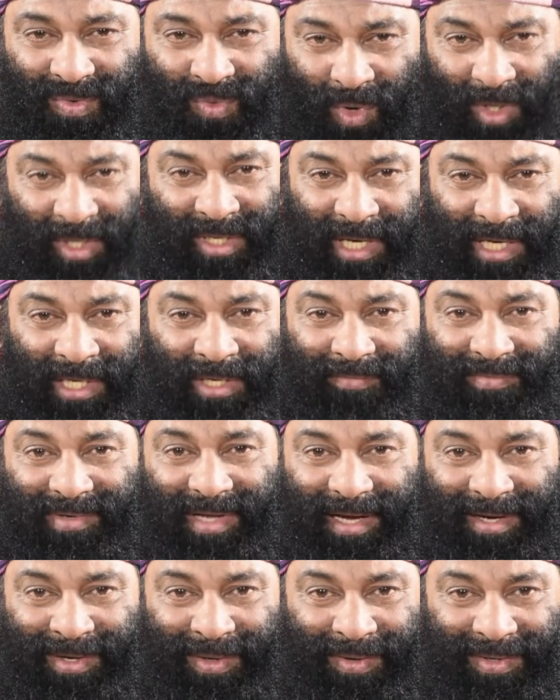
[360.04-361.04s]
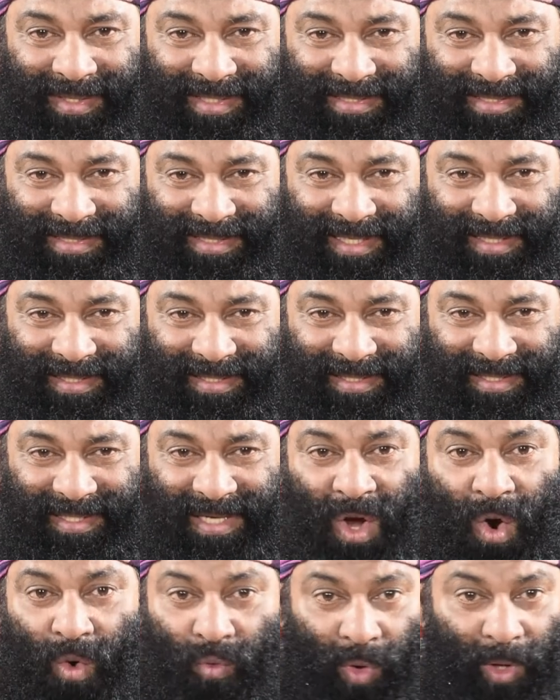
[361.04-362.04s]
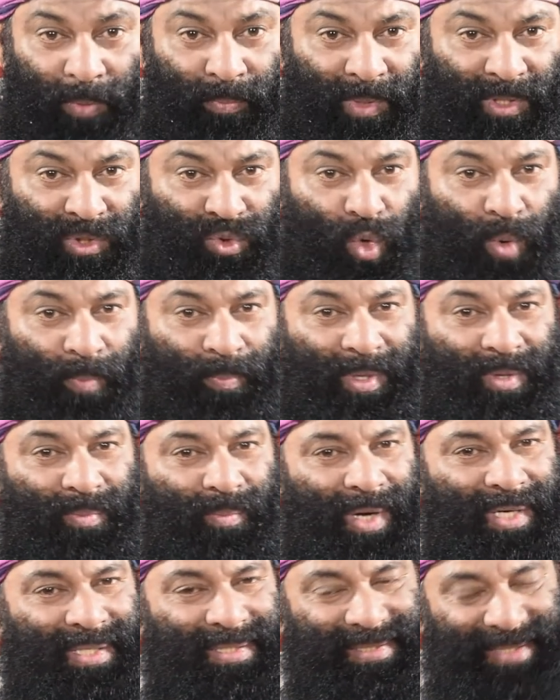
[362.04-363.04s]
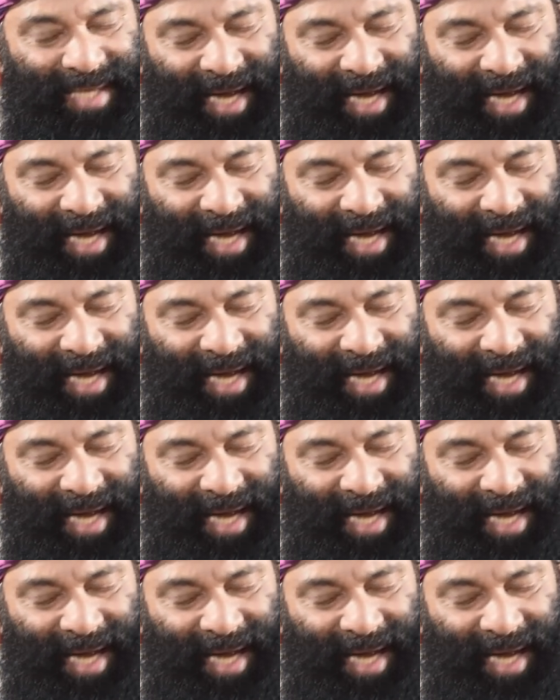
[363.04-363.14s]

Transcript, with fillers: what kind of dialogue is that? One must open one's